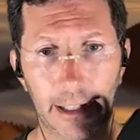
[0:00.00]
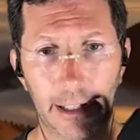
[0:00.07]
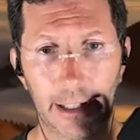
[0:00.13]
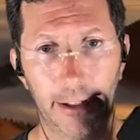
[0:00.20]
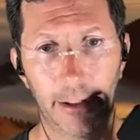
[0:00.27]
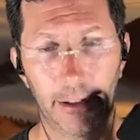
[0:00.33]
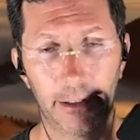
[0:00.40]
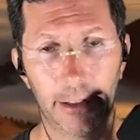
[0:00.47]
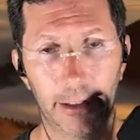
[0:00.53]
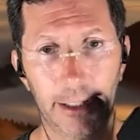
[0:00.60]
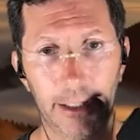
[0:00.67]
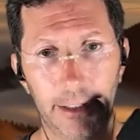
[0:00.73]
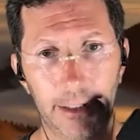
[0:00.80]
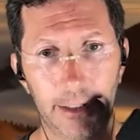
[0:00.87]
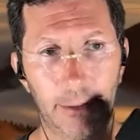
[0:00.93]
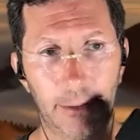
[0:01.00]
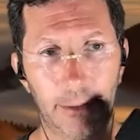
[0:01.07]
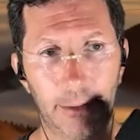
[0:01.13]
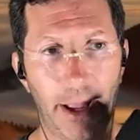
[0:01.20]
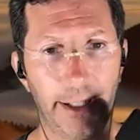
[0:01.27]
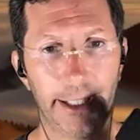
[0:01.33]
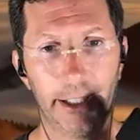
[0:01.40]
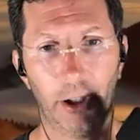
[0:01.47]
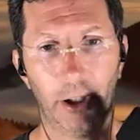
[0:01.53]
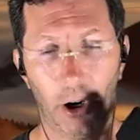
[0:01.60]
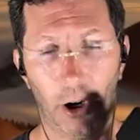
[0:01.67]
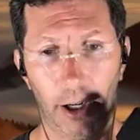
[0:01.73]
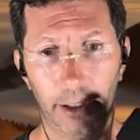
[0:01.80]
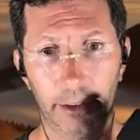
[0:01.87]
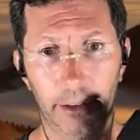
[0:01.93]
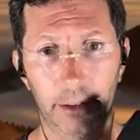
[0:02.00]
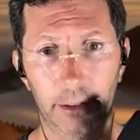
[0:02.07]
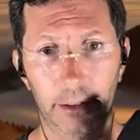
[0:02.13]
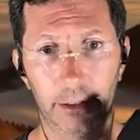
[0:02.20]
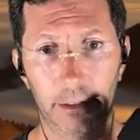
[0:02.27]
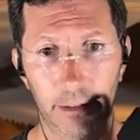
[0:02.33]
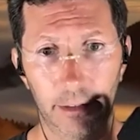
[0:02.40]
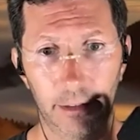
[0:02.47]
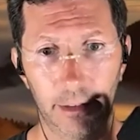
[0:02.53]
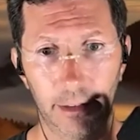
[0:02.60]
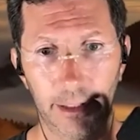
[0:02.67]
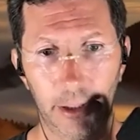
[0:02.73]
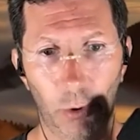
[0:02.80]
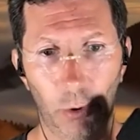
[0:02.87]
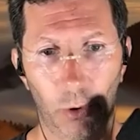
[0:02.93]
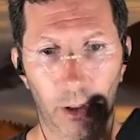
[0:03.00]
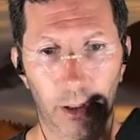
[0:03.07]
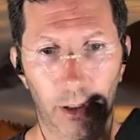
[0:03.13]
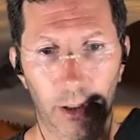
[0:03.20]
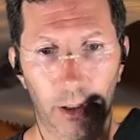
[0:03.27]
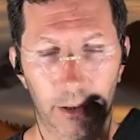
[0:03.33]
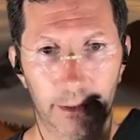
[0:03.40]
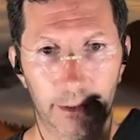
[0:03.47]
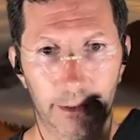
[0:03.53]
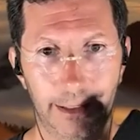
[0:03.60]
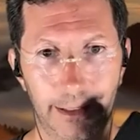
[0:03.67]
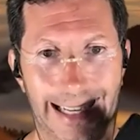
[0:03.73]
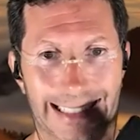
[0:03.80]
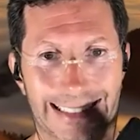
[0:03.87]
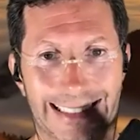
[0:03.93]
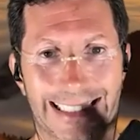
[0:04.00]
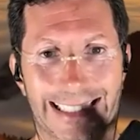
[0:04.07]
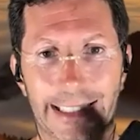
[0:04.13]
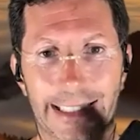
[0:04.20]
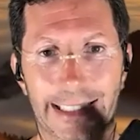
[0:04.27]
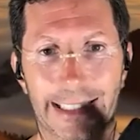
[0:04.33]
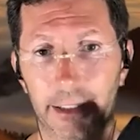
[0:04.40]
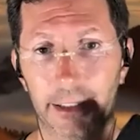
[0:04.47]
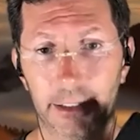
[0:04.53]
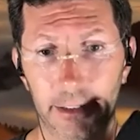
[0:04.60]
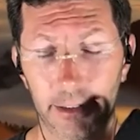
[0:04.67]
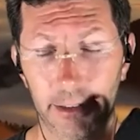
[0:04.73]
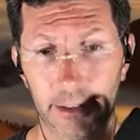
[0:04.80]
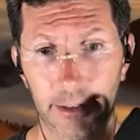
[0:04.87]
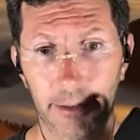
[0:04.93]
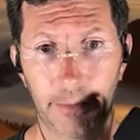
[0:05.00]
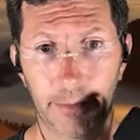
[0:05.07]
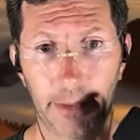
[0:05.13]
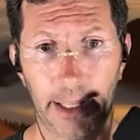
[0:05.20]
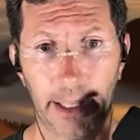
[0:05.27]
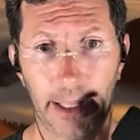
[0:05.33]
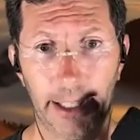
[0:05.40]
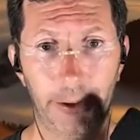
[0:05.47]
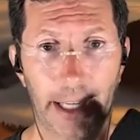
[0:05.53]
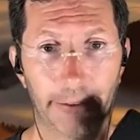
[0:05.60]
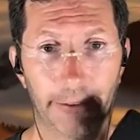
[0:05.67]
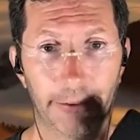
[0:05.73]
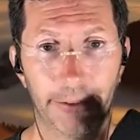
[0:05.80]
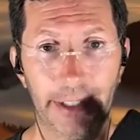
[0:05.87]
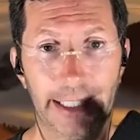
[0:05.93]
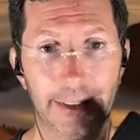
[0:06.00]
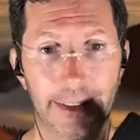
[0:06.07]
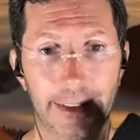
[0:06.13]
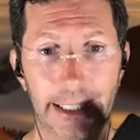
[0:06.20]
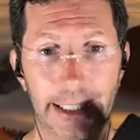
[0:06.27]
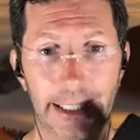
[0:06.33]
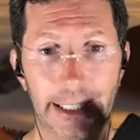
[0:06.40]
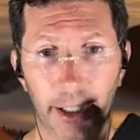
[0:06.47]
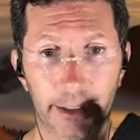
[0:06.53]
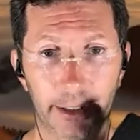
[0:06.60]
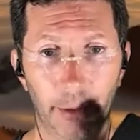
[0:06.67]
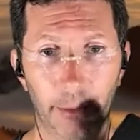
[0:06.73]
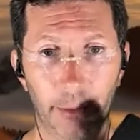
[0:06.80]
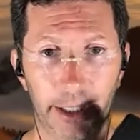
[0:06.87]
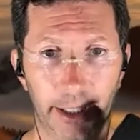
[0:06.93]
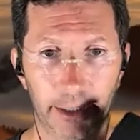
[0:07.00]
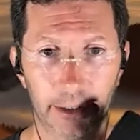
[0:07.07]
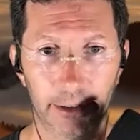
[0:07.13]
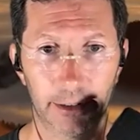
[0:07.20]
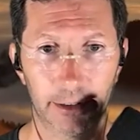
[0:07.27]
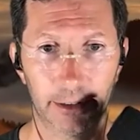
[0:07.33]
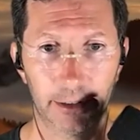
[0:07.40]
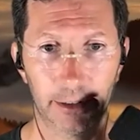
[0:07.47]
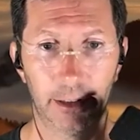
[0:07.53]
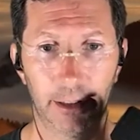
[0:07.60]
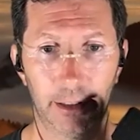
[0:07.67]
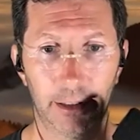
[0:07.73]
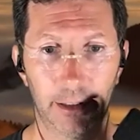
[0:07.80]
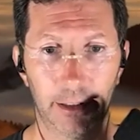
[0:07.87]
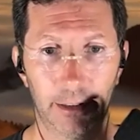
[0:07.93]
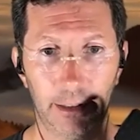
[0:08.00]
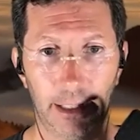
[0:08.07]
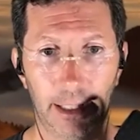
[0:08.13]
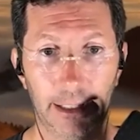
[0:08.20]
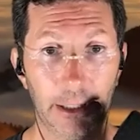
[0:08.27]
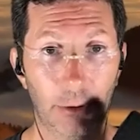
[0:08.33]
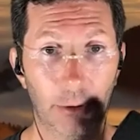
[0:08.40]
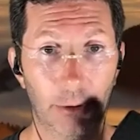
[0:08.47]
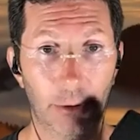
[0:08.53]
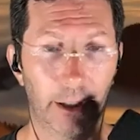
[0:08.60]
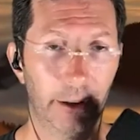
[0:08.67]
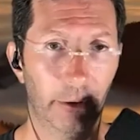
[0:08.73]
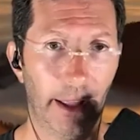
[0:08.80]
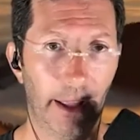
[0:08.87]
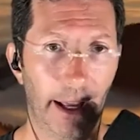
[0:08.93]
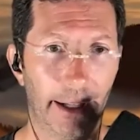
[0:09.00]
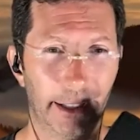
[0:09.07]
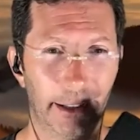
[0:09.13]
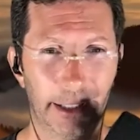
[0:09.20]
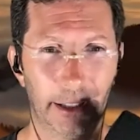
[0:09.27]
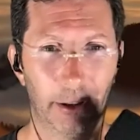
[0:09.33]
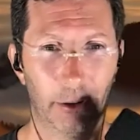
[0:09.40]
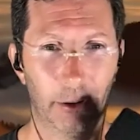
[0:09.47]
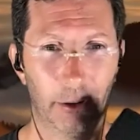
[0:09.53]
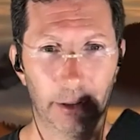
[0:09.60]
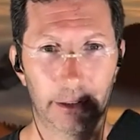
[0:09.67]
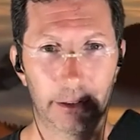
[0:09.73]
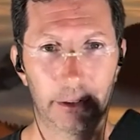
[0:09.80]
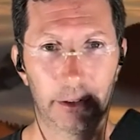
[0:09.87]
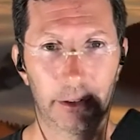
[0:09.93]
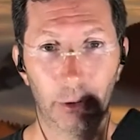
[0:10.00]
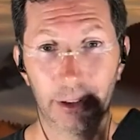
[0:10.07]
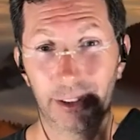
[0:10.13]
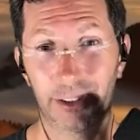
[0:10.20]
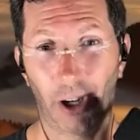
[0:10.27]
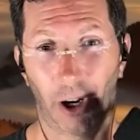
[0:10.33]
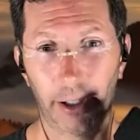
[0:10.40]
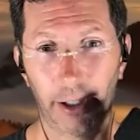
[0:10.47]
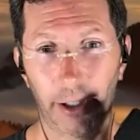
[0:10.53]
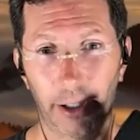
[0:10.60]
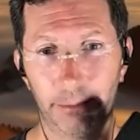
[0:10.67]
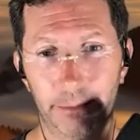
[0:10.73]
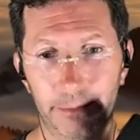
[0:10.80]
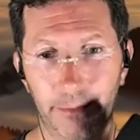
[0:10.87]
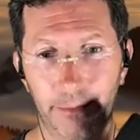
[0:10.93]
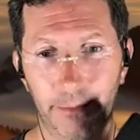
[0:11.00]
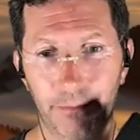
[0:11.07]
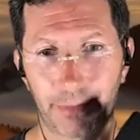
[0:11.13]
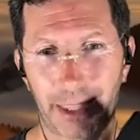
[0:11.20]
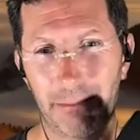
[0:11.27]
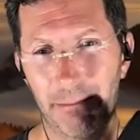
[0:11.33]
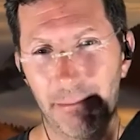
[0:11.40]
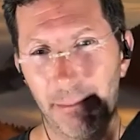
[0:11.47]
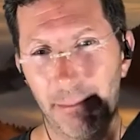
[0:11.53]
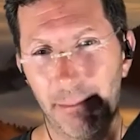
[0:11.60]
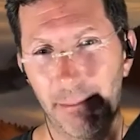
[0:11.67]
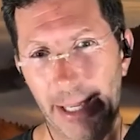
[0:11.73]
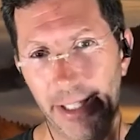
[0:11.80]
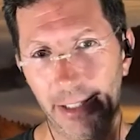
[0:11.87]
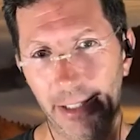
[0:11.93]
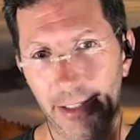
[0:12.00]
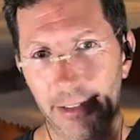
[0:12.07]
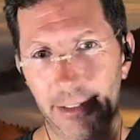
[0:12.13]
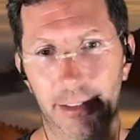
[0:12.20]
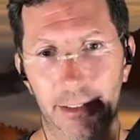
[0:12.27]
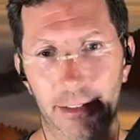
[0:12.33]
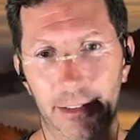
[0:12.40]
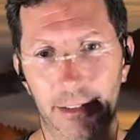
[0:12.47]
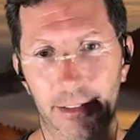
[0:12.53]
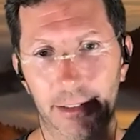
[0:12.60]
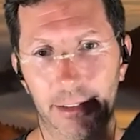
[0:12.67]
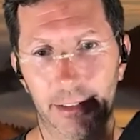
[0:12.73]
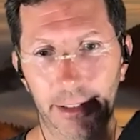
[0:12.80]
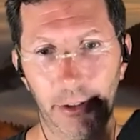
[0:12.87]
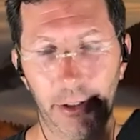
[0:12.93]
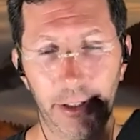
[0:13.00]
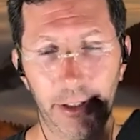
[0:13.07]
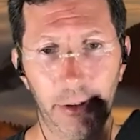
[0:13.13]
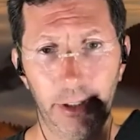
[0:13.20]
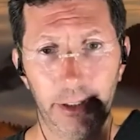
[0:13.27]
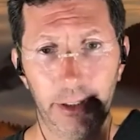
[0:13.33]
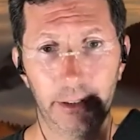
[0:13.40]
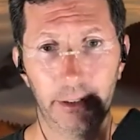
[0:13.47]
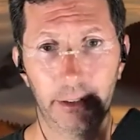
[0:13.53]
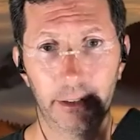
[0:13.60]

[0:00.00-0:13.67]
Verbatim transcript: There, depending on your idea, and if you've got V C money coming in and you want to do that, you know, you do a startup, maybe you could do it.